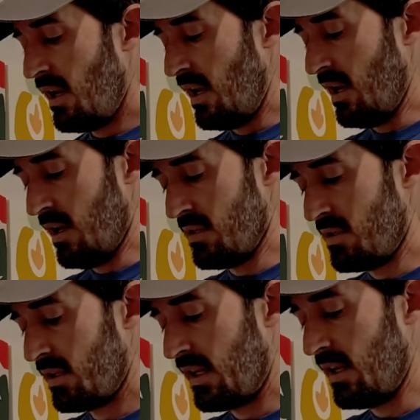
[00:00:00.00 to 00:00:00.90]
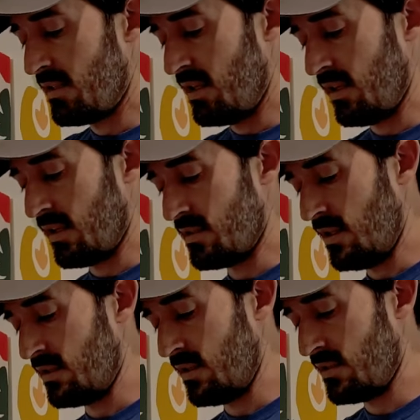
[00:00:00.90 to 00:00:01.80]
and get it to the
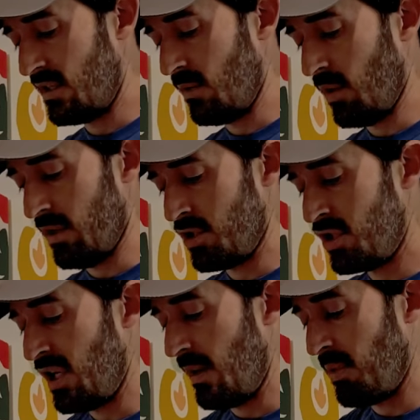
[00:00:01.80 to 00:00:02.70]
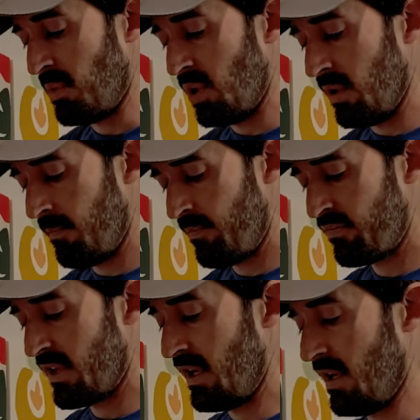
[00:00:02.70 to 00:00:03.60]
consistency where it's shapeable
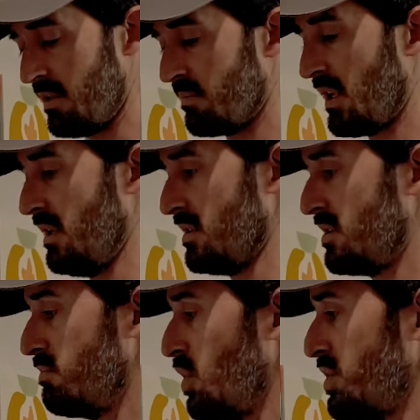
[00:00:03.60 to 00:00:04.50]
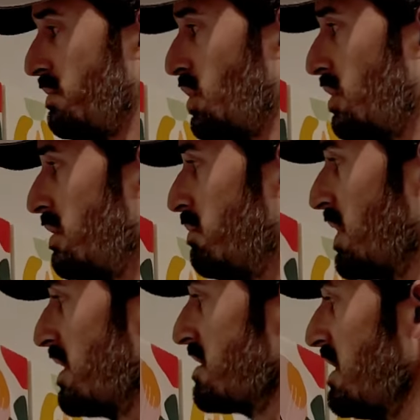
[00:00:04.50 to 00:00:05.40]
and kind of smushable,
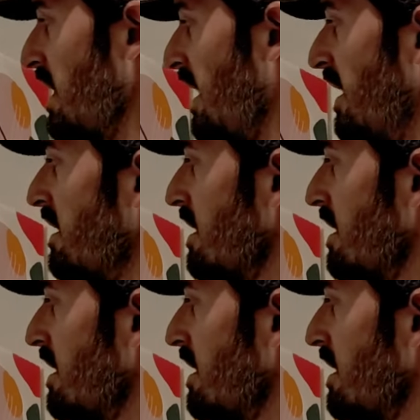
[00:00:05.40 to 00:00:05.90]
but it's not